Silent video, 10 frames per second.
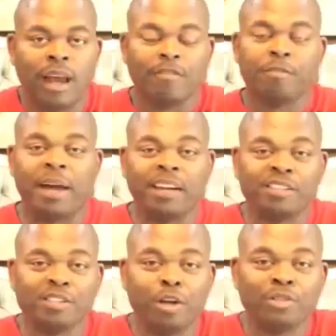Hi everybody,
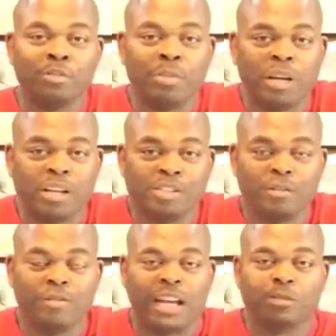this is Holton Buggs,
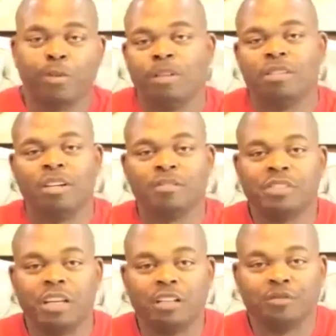your Vice President of
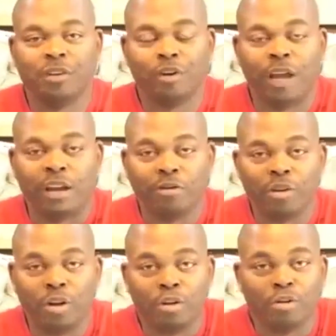Sales for
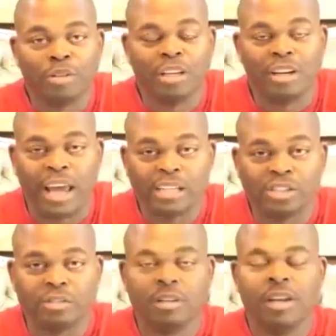OrganoGold
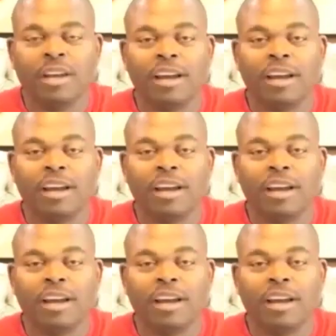International,